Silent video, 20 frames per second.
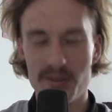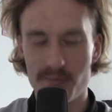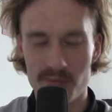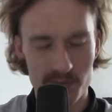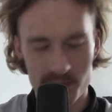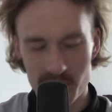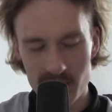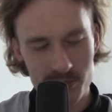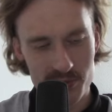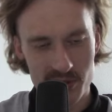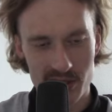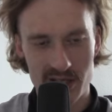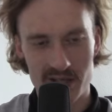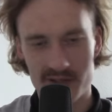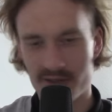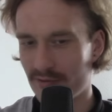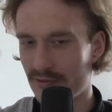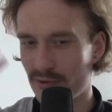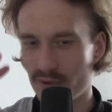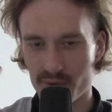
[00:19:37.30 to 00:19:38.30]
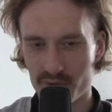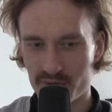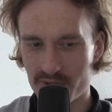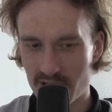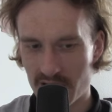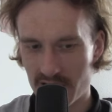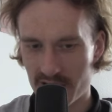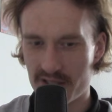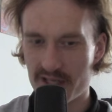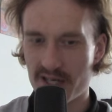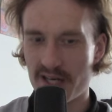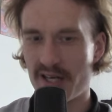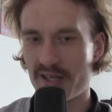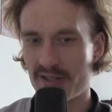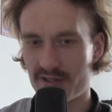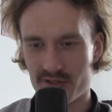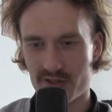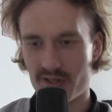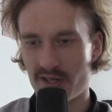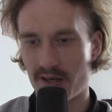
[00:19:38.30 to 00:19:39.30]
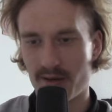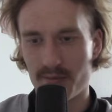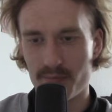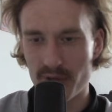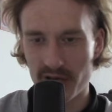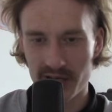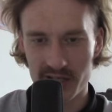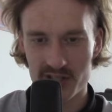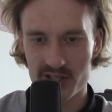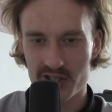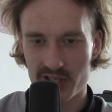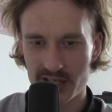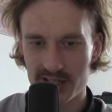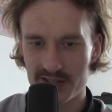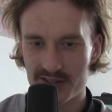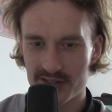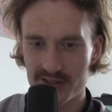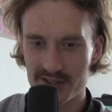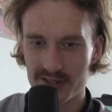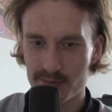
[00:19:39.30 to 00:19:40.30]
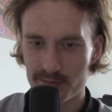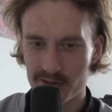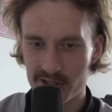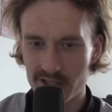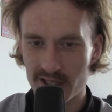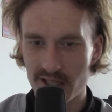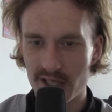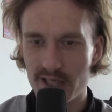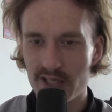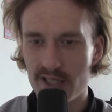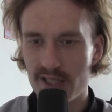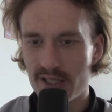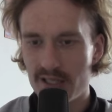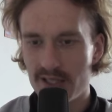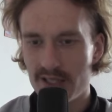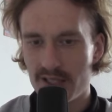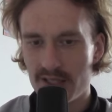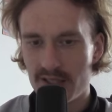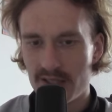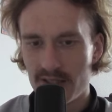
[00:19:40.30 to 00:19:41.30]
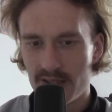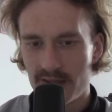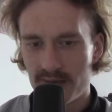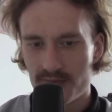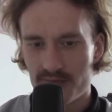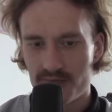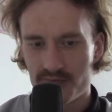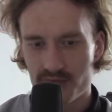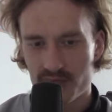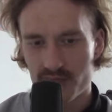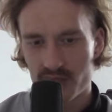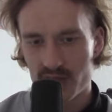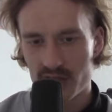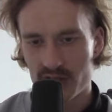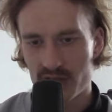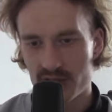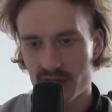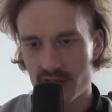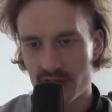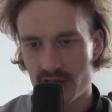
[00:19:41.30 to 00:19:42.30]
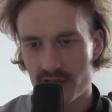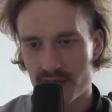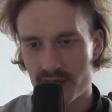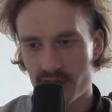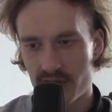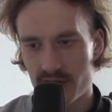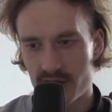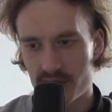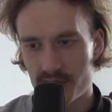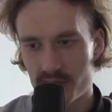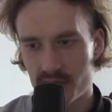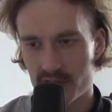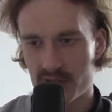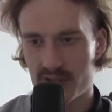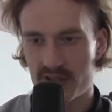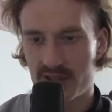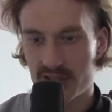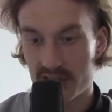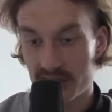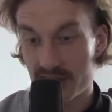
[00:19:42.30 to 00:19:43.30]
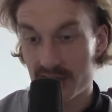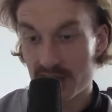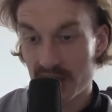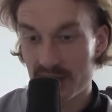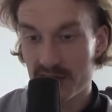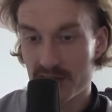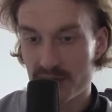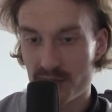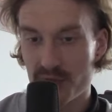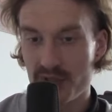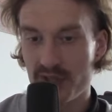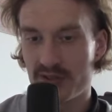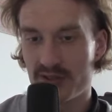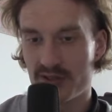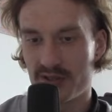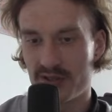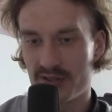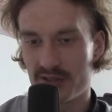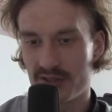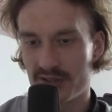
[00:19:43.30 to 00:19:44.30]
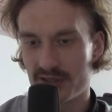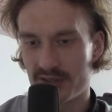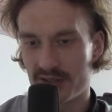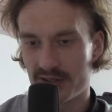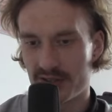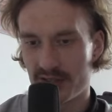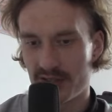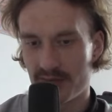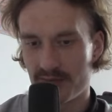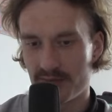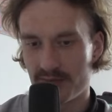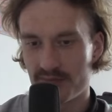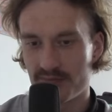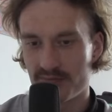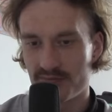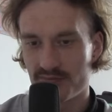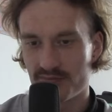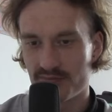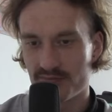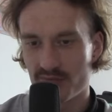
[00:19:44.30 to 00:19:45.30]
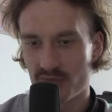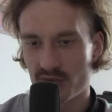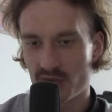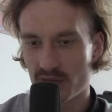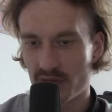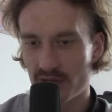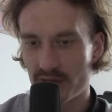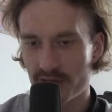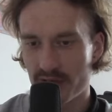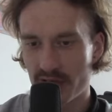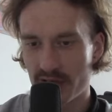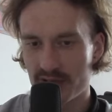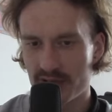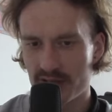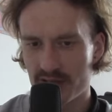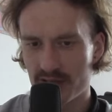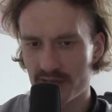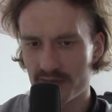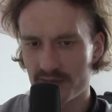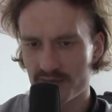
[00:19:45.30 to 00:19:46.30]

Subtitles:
people out of old car tires or like bike chains or something. That's the kind of art, because that's the kind of resources you can find here.